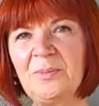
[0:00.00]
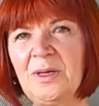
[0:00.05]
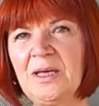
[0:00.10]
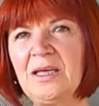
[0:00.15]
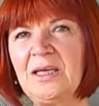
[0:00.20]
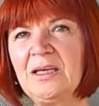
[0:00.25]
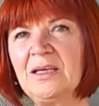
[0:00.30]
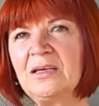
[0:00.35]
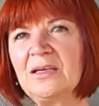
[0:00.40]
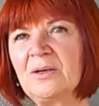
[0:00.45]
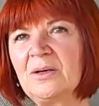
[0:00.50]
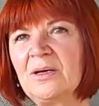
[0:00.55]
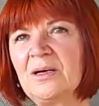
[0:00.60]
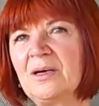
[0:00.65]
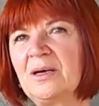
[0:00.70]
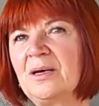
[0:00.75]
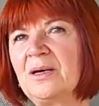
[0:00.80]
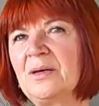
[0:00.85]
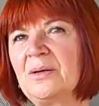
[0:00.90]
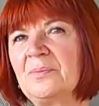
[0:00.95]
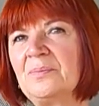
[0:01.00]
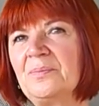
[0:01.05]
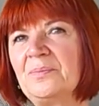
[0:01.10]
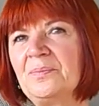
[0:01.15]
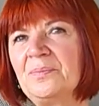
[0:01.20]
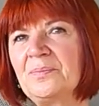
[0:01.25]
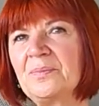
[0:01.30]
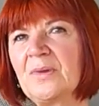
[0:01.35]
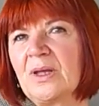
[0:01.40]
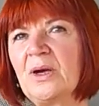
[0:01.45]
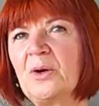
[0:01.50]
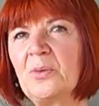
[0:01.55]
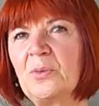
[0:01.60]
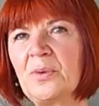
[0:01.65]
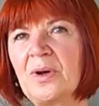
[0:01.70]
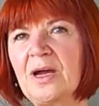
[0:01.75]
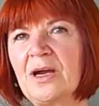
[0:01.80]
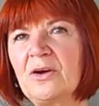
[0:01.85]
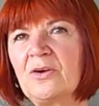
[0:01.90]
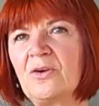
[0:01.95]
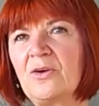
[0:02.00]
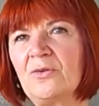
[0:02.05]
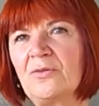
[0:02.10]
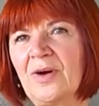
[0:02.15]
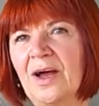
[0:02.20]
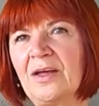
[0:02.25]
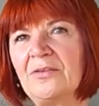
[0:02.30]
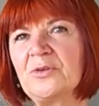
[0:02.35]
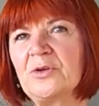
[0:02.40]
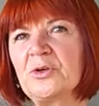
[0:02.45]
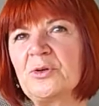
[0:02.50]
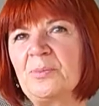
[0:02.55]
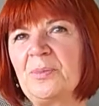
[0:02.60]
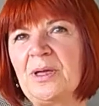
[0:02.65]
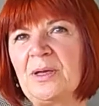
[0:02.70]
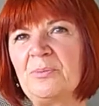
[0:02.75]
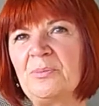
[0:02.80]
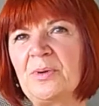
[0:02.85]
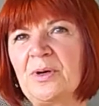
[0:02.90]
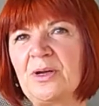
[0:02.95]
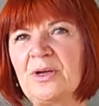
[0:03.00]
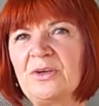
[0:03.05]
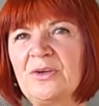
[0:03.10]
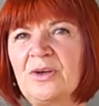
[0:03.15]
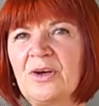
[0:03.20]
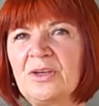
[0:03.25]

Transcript: being aware of other people,